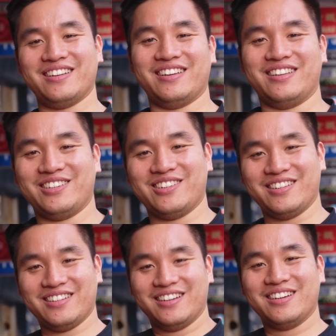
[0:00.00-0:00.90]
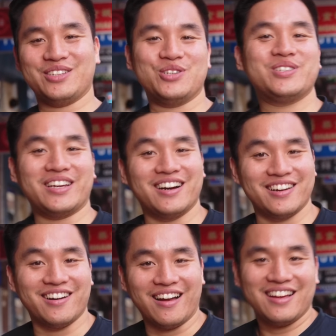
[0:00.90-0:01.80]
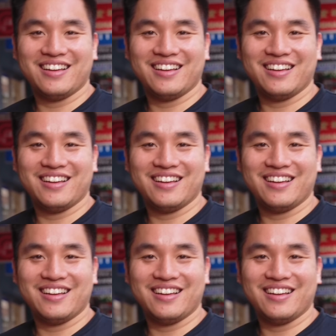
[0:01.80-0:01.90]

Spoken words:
and you got New Shanghai Night.